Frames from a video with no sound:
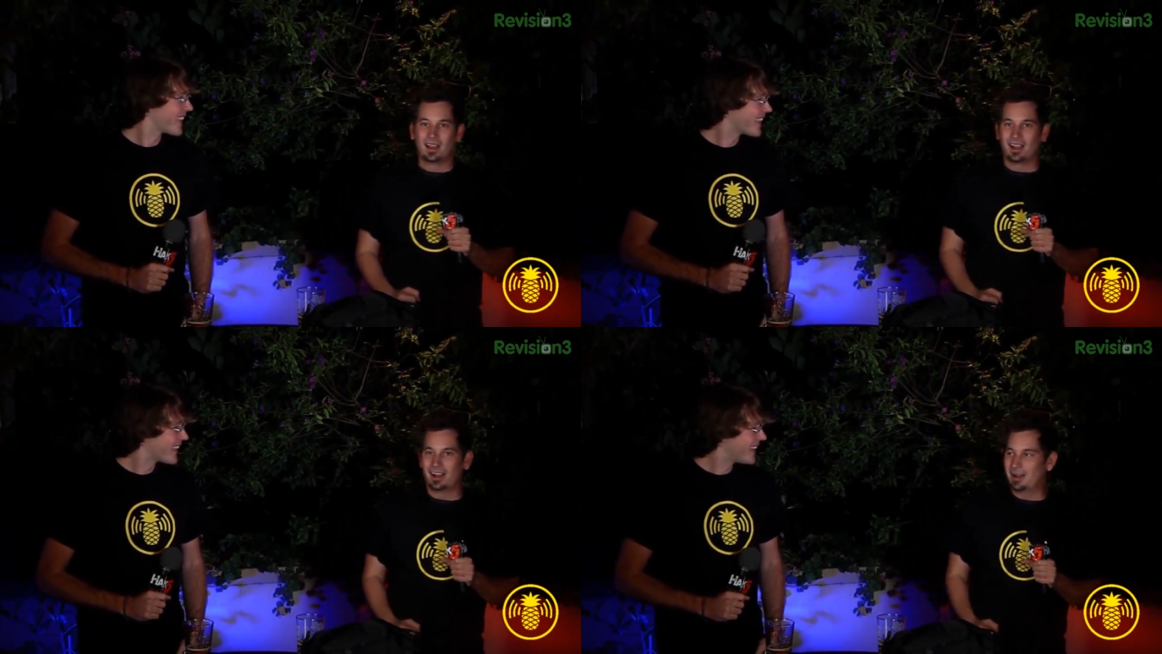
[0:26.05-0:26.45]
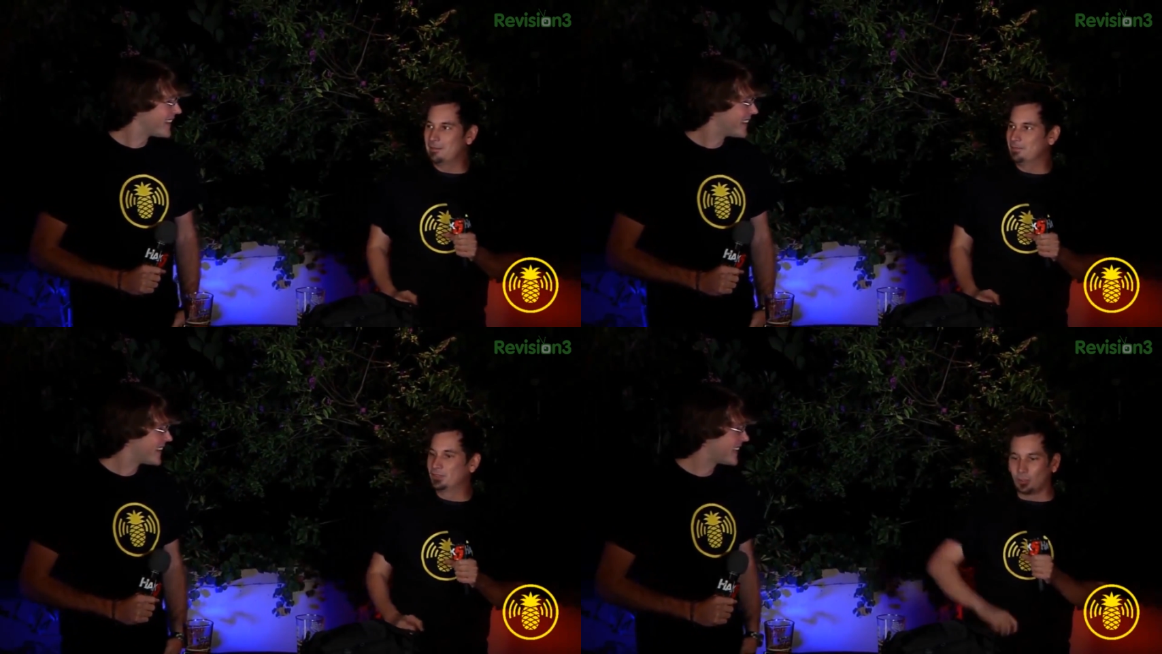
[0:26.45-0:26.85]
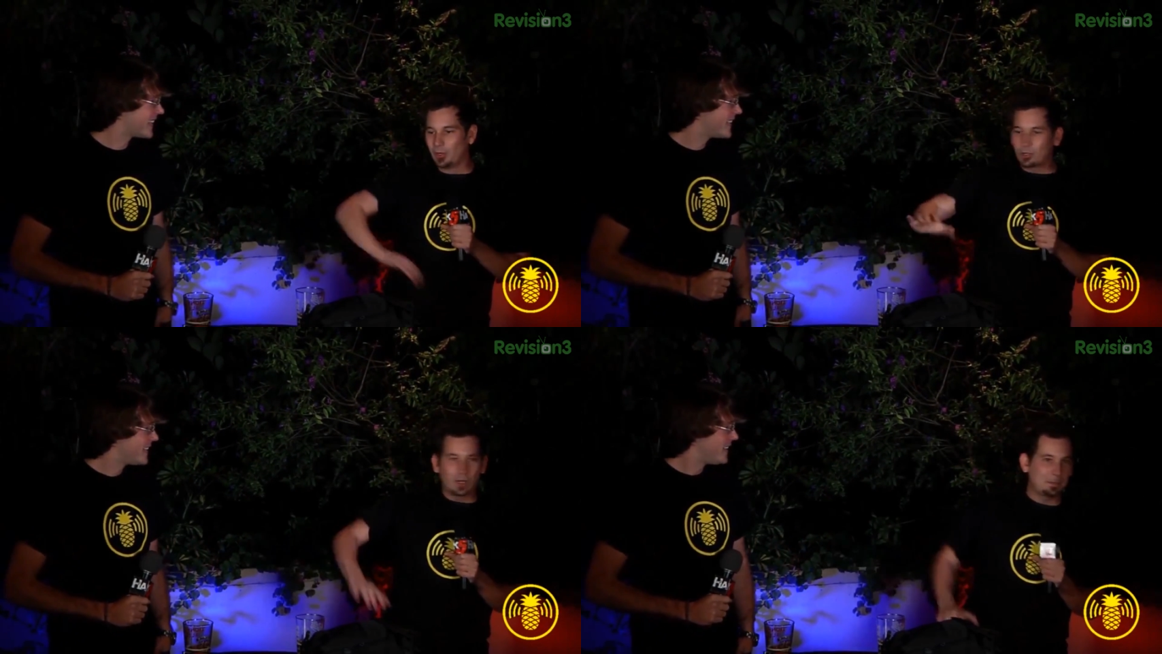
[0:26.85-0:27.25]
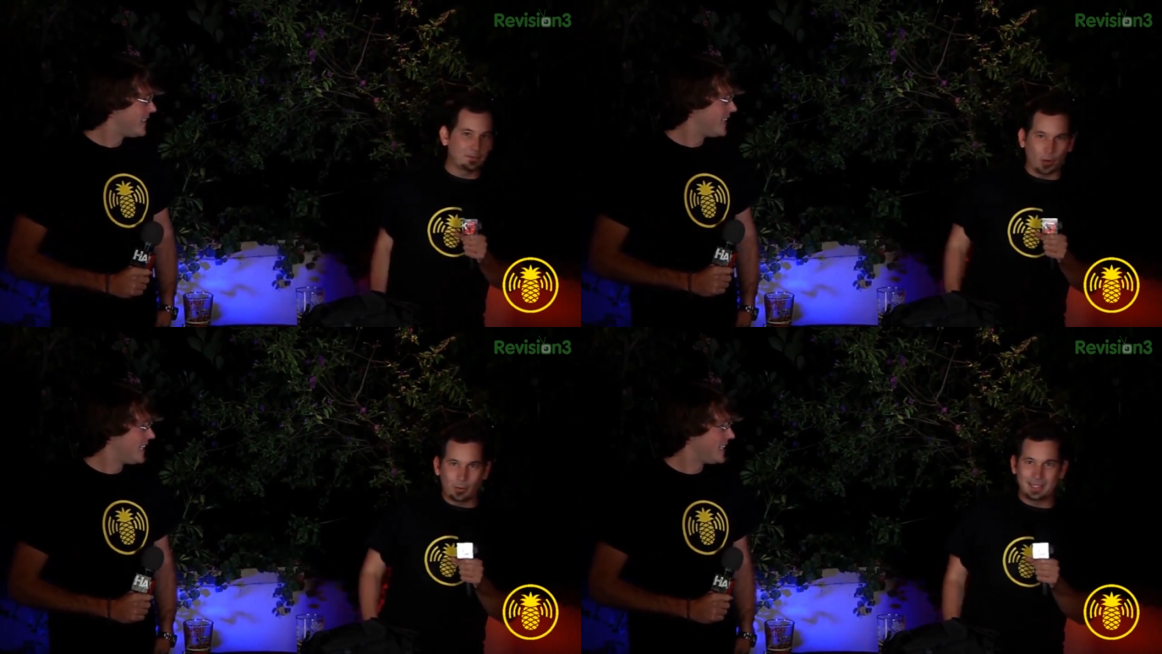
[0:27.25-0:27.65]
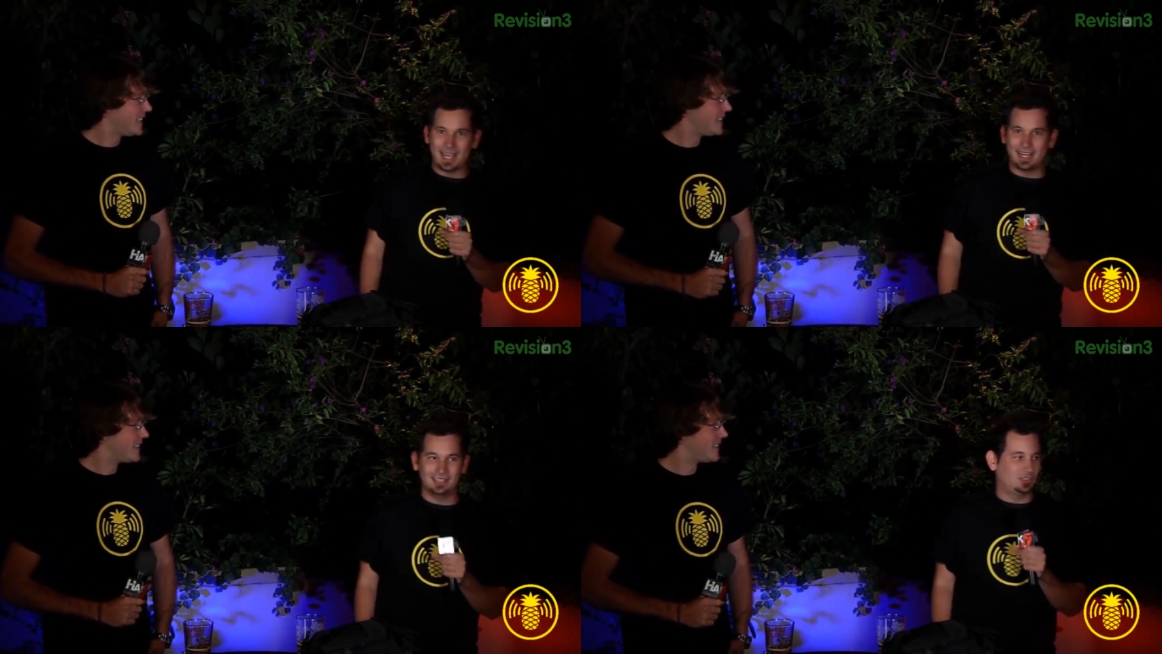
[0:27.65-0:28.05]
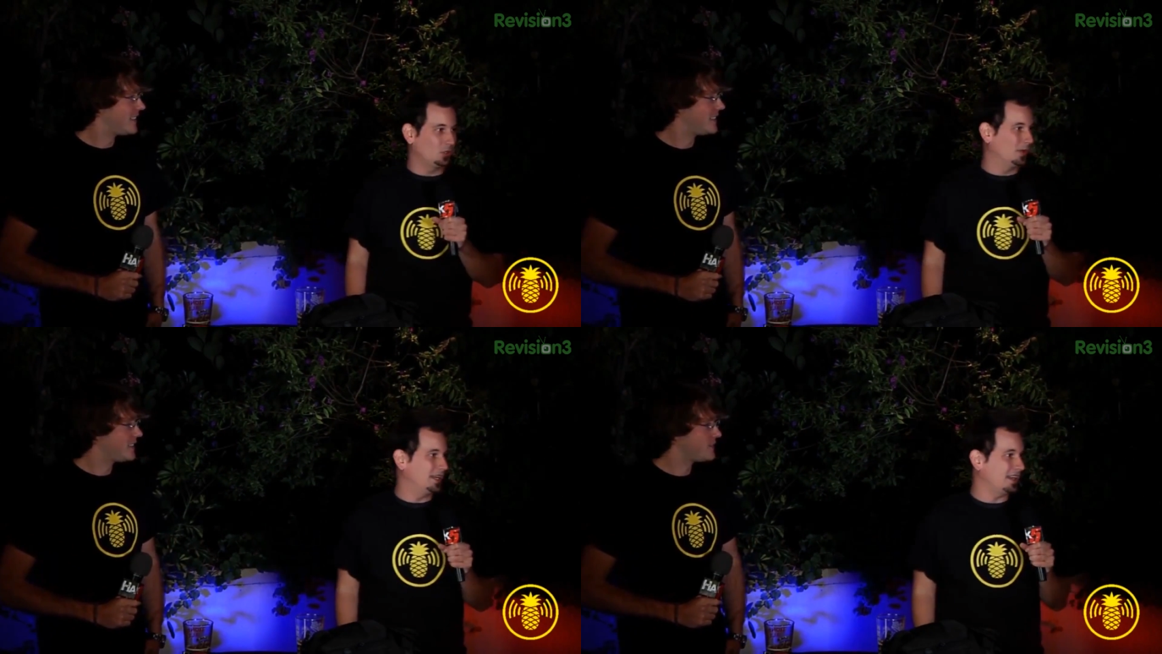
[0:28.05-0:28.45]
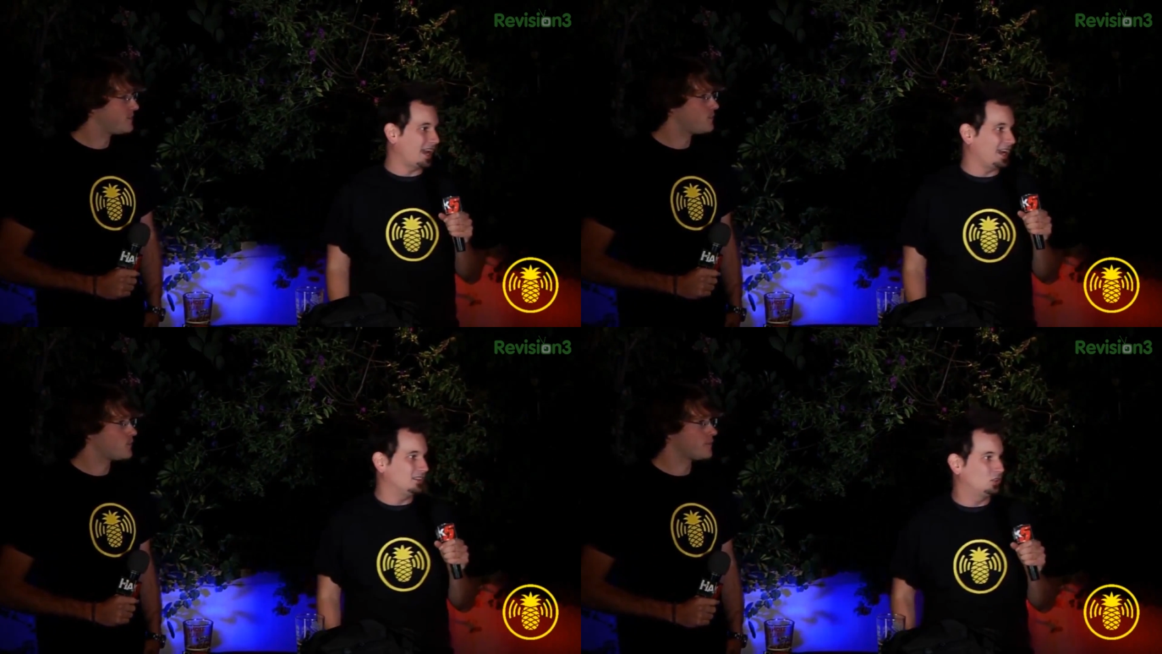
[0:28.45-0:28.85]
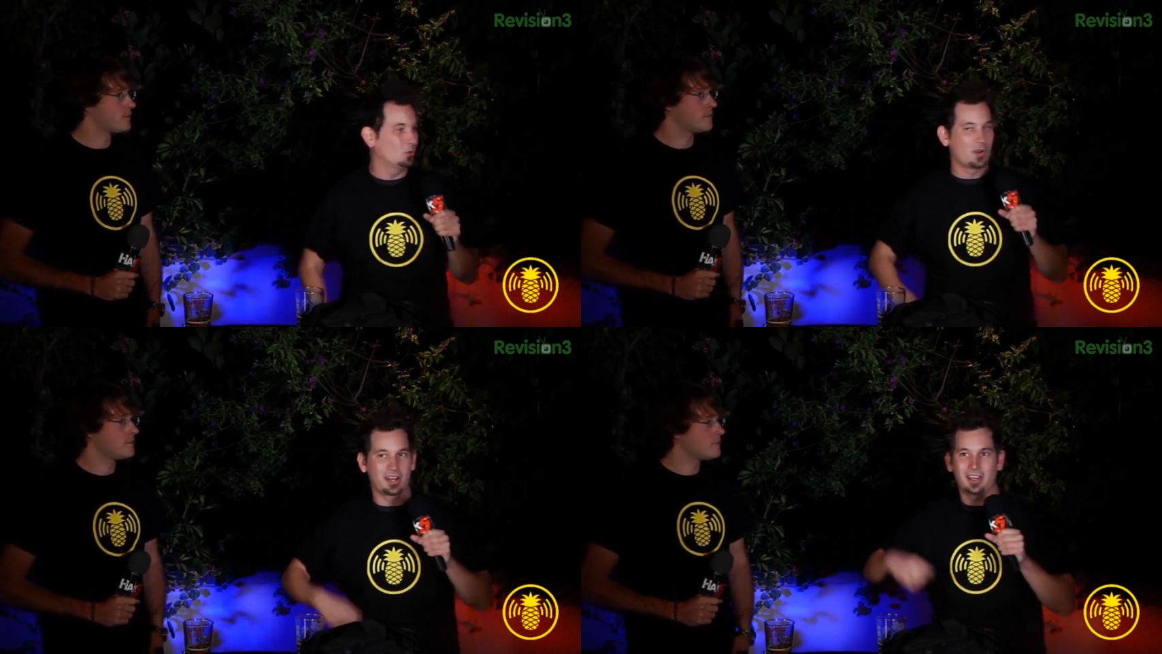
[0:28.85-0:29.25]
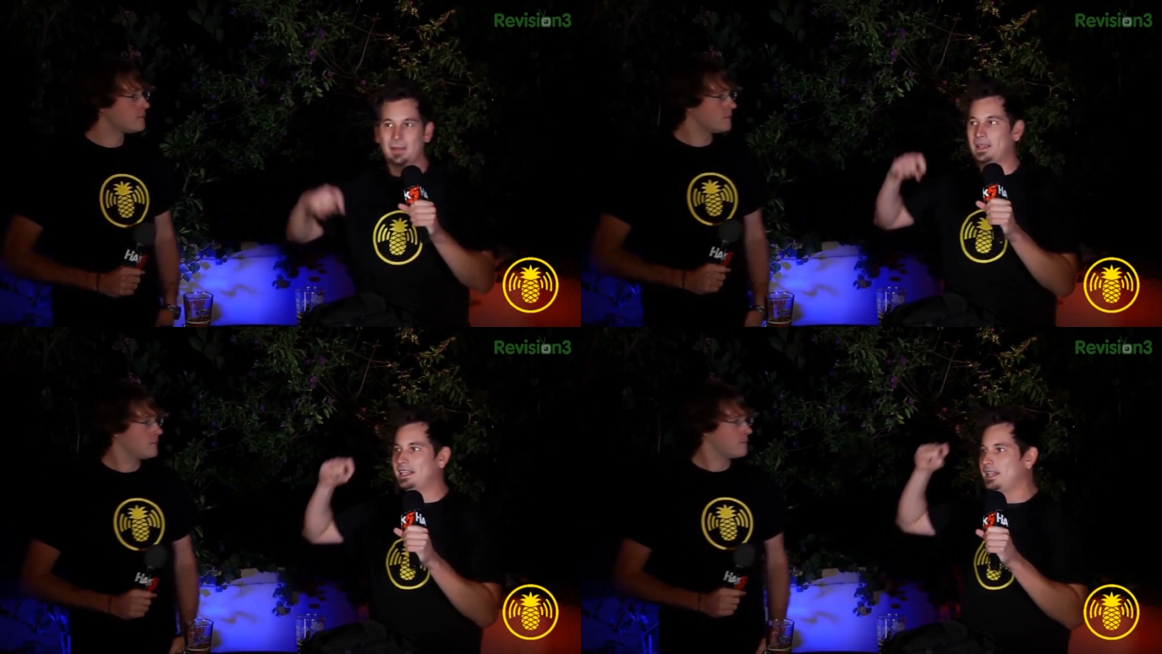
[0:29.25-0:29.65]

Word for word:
Speaker 1: Um, so real quick before we get into it, I, I do want to